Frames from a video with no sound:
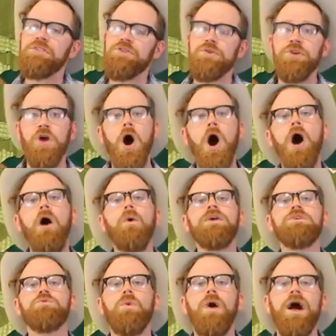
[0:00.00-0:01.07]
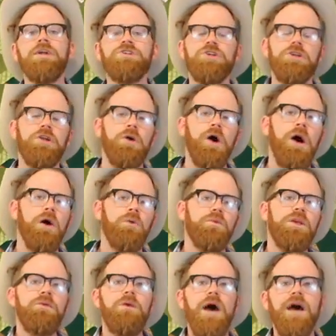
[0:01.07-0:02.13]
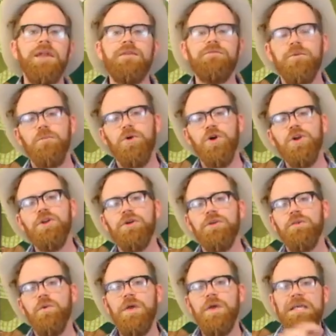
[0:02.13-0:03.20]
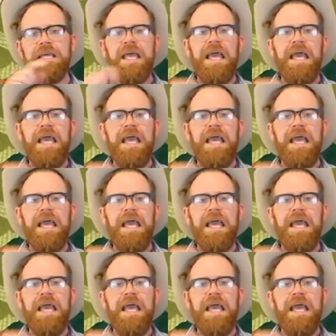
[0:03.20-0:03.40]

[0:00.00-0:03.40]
You can always watch a rerun from earlier in the week